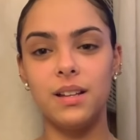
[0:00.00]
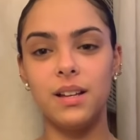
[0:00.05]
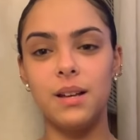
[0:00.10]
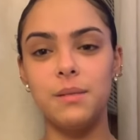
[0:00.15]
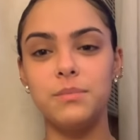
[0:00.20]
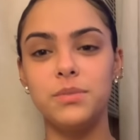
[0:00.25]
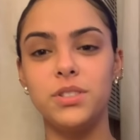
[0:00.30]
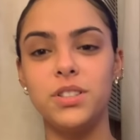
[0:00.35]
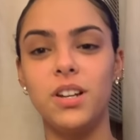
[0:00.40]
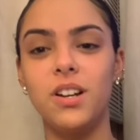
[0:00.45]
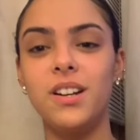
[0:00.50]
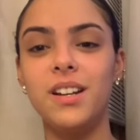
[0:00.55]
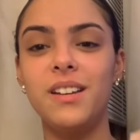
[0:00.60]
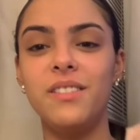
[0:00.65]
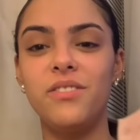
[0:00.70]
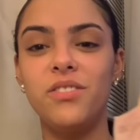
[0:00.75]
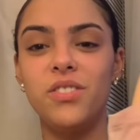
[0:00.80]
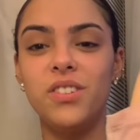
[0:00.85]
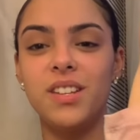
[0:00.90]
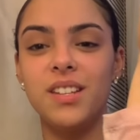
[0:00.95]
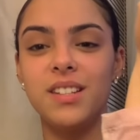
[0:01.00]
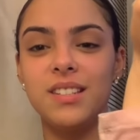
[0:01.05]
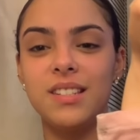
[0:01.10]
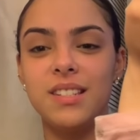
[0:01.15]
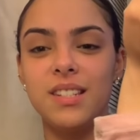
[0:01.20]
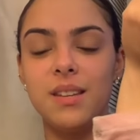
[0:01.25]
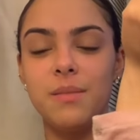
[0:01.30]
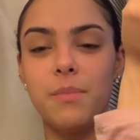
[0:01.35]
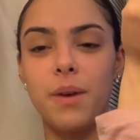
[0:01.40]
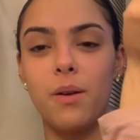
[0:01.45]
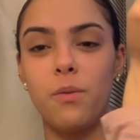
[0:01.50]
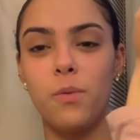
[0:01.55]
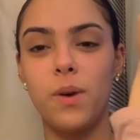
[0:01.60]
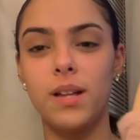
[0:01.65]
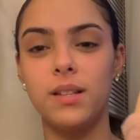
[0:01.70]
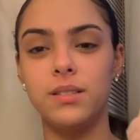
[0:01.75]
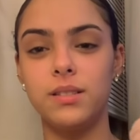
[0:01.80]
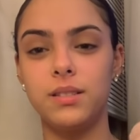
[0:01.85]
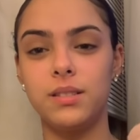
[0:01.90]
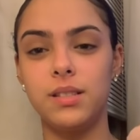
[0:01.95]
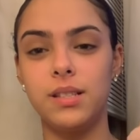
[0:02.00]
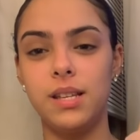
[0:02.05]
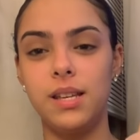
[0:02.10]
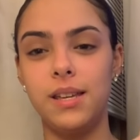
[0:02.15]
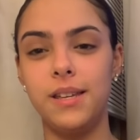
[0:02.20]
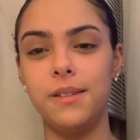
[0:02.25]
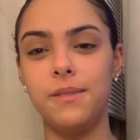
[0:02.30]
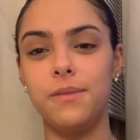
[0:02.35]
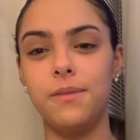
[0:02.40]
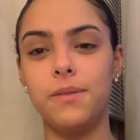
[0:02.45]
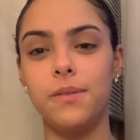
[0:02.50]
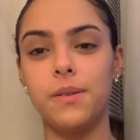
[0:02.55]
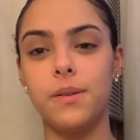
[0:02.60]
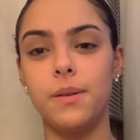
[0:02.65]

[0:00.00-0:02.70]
I'm sorry if you can see my wet sleeve.